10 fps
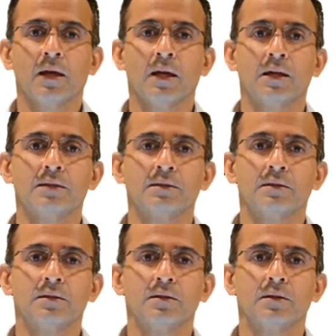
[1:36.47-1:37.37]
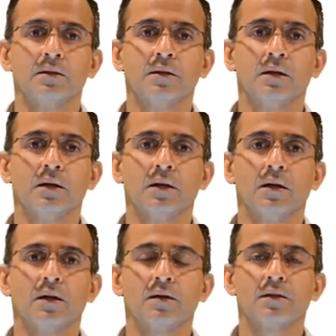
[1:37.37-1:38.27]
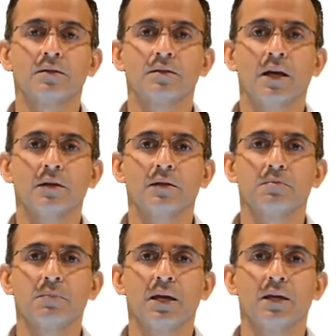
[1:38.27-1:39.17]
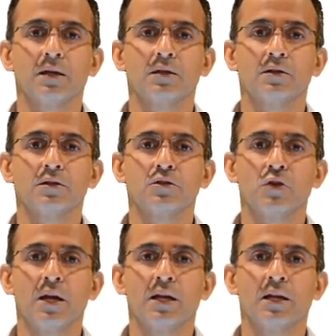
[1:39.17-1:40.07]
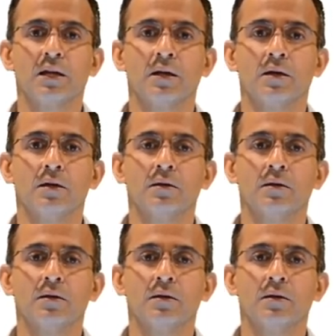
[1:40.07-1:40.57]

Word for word: and uh, that can make training